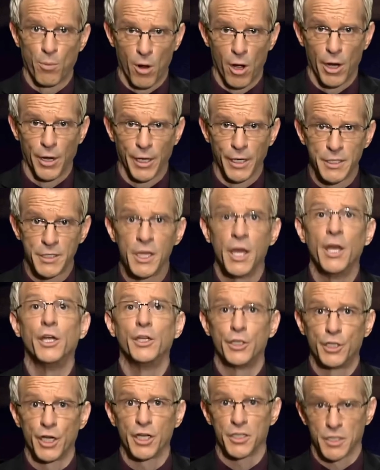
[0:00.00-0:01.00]
products
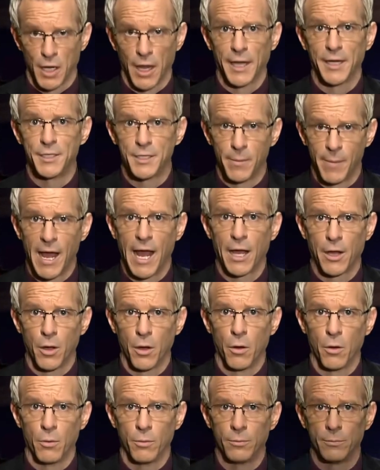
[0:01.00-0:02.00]
just like
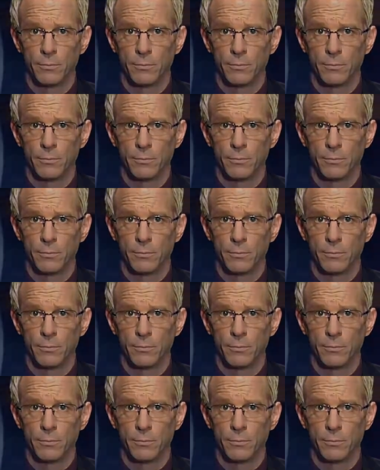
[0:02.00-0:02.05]
tobacco.